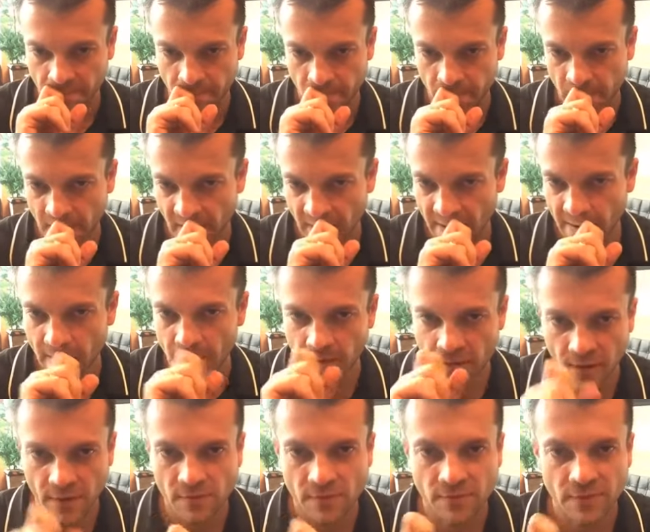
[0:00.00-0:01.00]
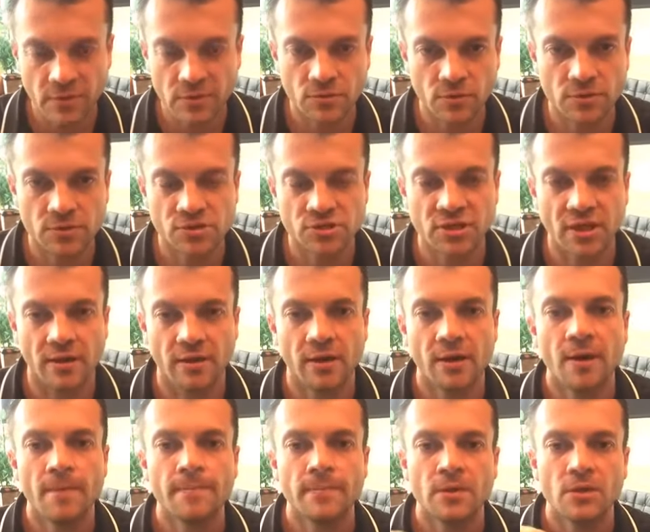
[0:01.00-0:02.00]
Okay, another thing to understand.
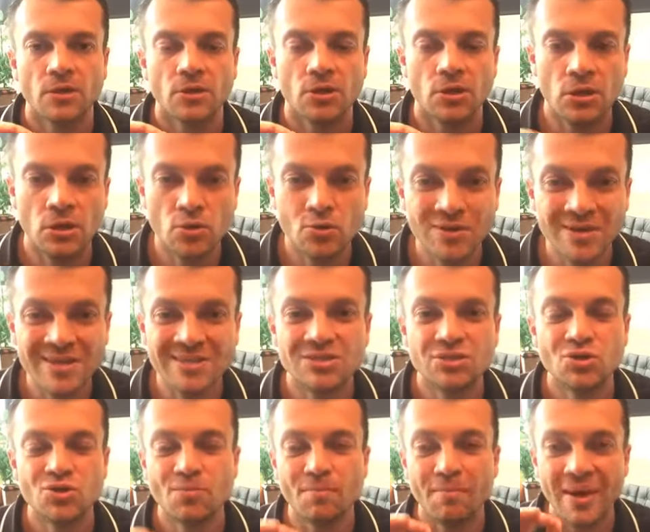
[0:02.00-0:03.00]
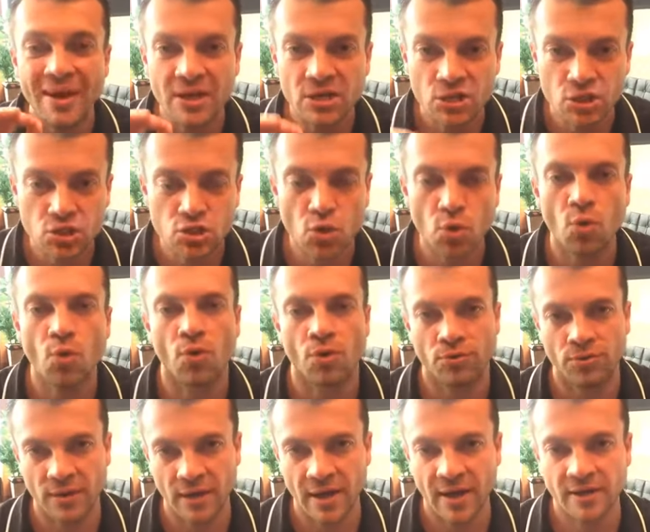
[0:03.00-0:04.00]
You need to make sure,
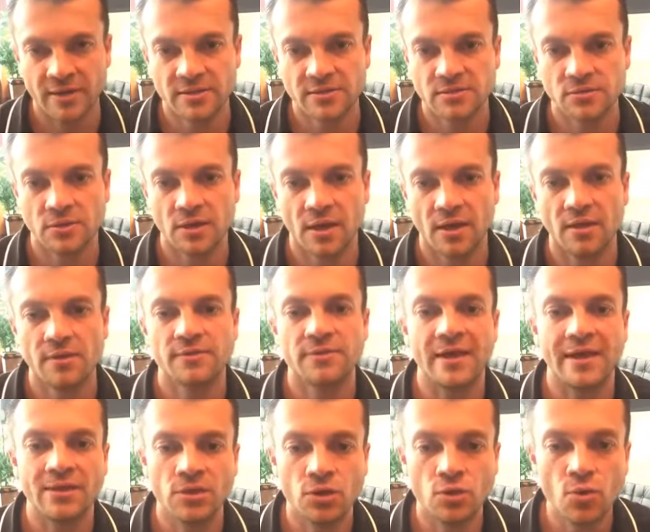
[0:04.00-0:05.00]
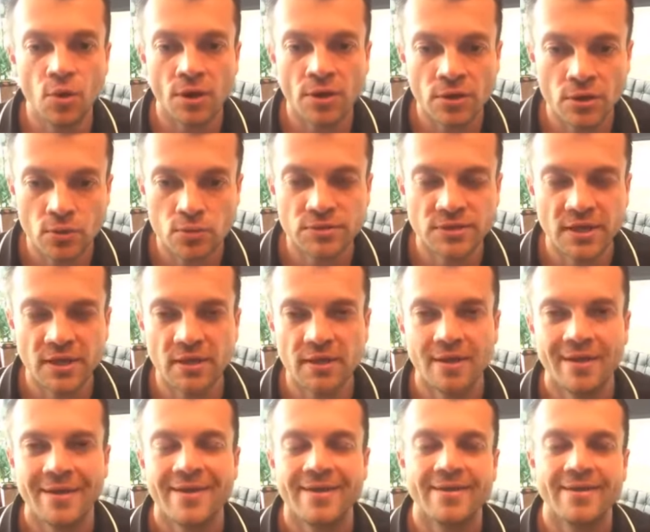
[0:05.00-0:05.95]
you guys, okay, that you are using